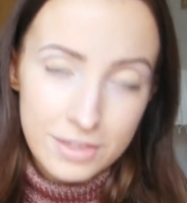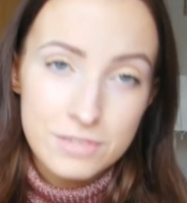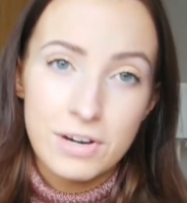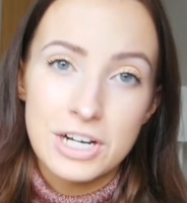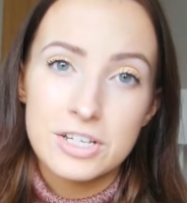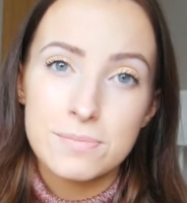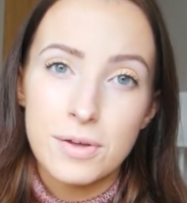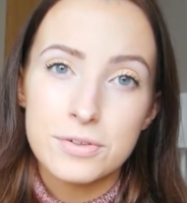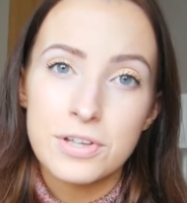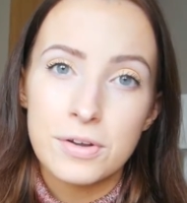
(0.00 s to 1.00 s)
This range
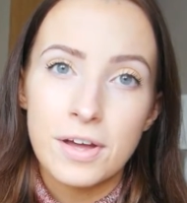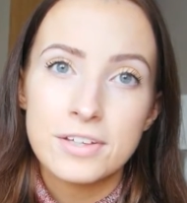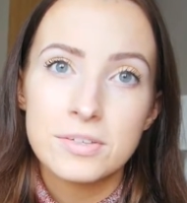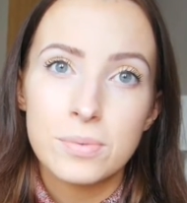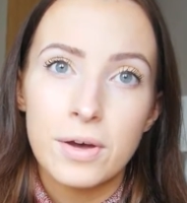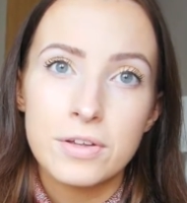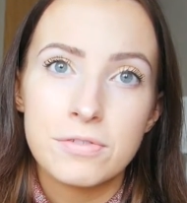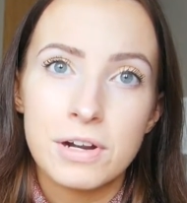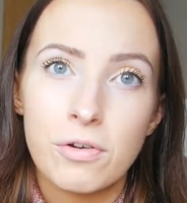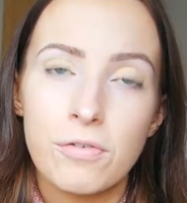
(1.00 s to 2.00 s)
smells so nice as well, it's
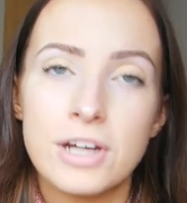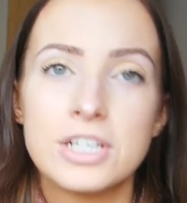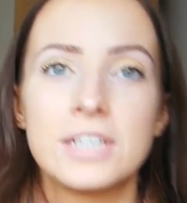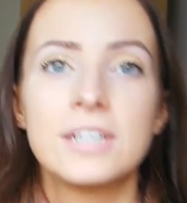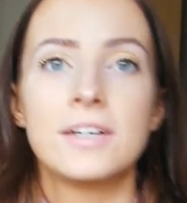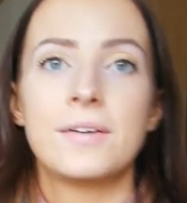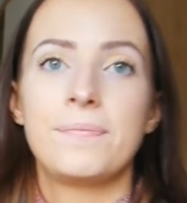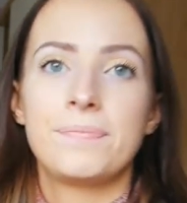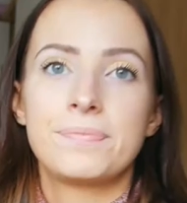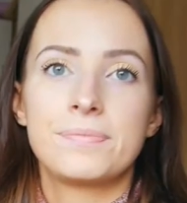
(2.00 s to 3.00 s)
really refreshing.
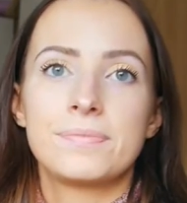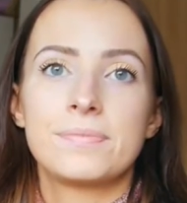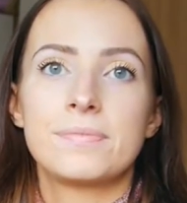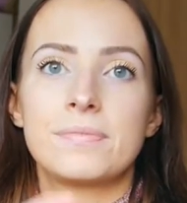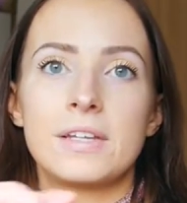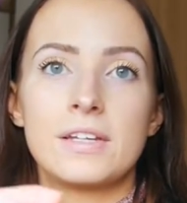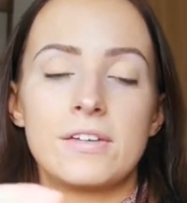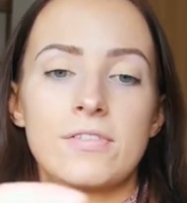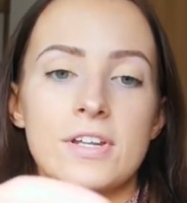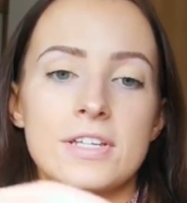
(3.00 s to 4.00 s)
So
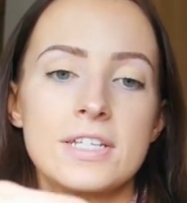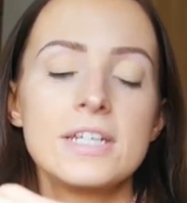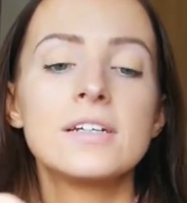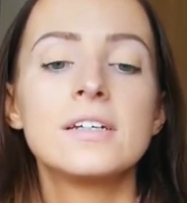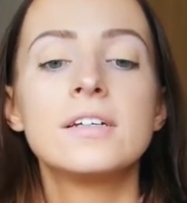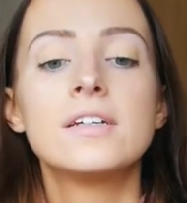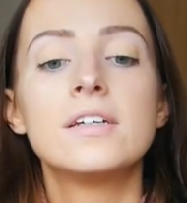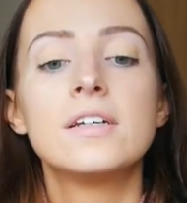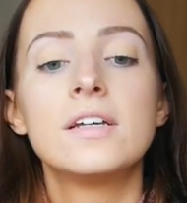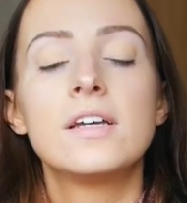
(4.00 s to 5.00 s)
you can see.
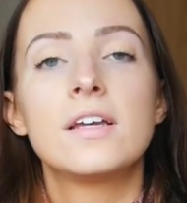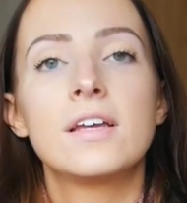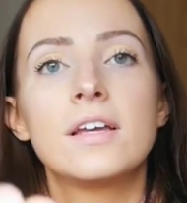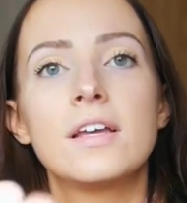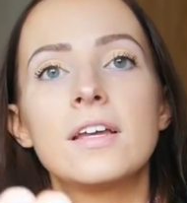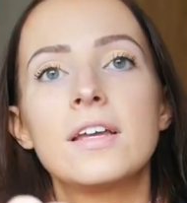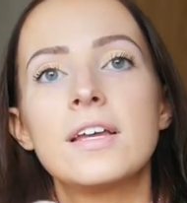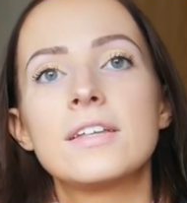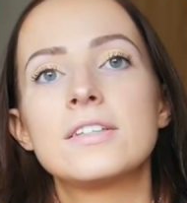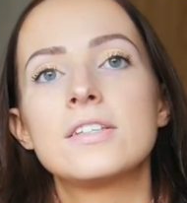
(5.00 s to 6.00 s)

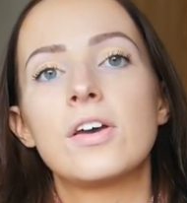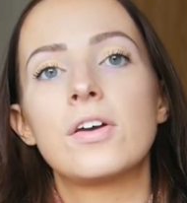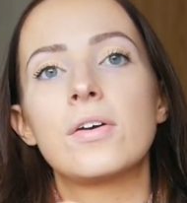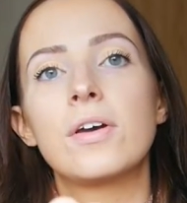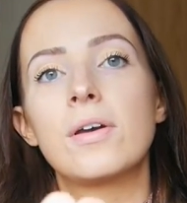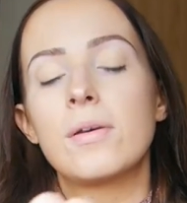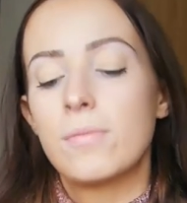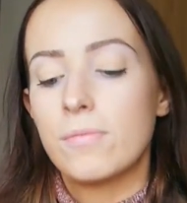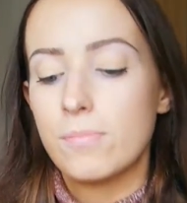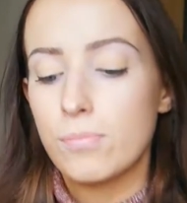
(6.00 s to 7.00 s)
Yeah, so
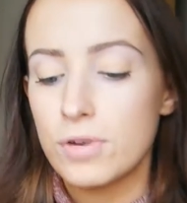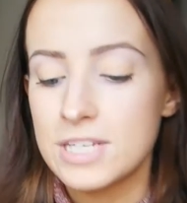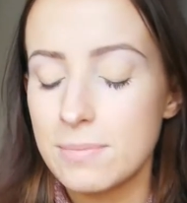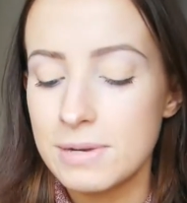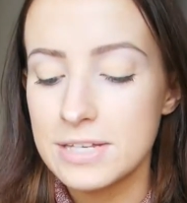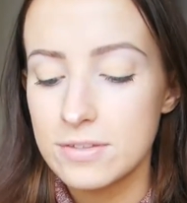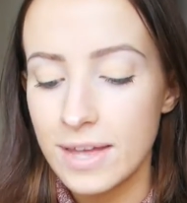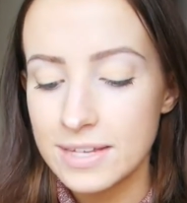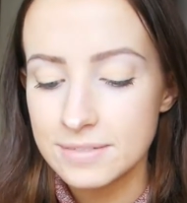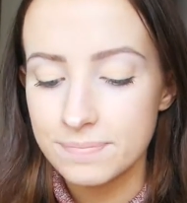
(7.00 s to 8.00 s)
pretty pleased with
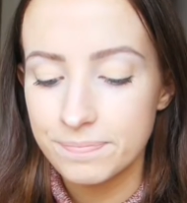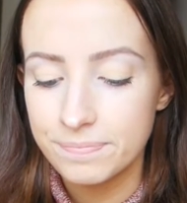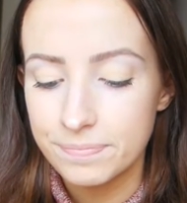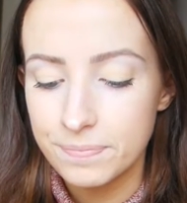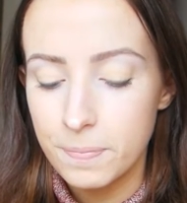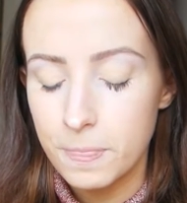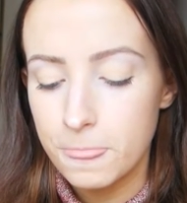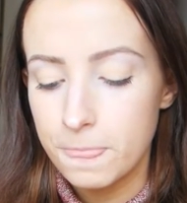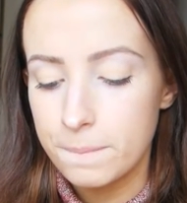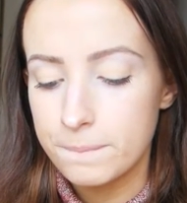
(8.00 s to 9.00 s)

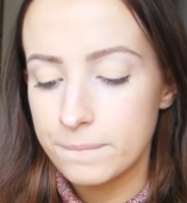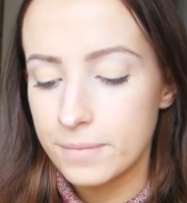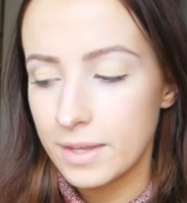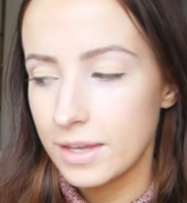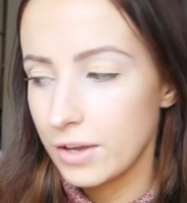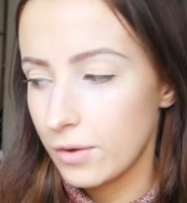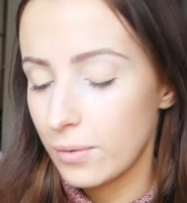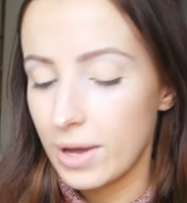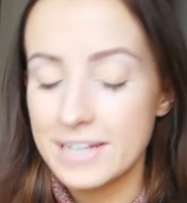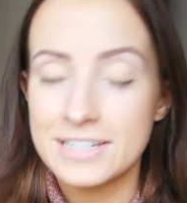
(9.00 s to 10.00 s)
that.
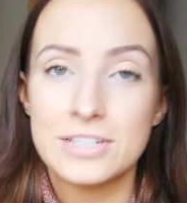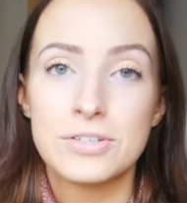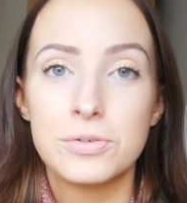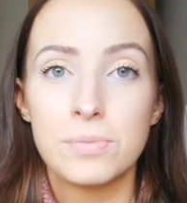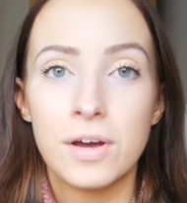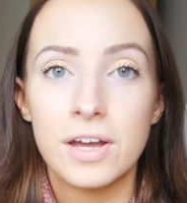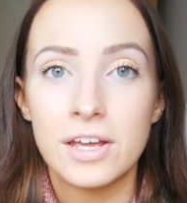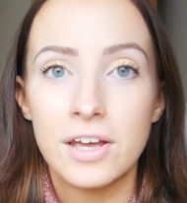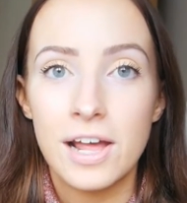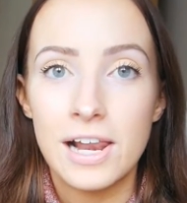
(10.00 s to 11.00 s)
I'll add it to
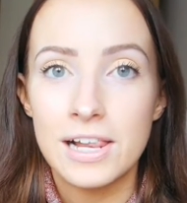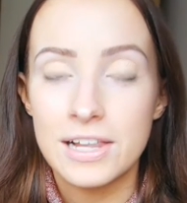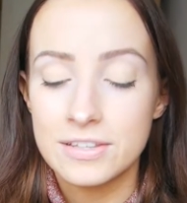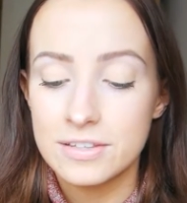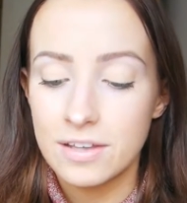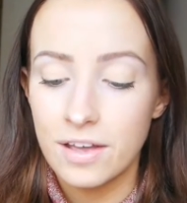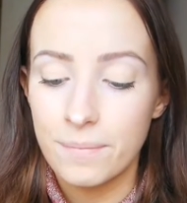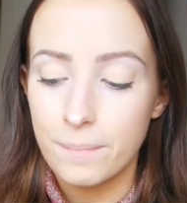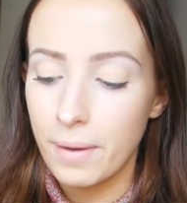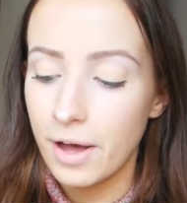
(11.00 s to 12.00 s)
my
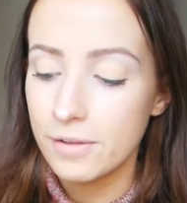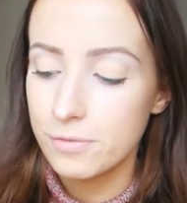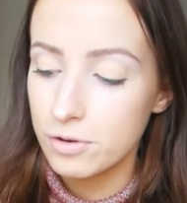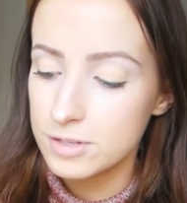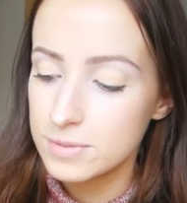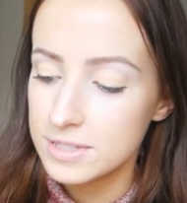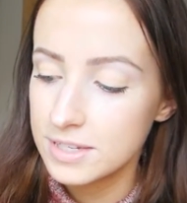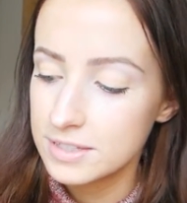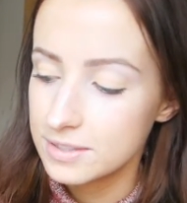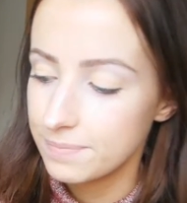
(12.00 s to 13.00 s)
pile of Christmas
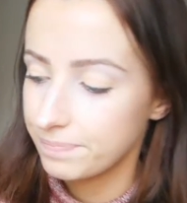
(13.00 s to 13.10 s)
things.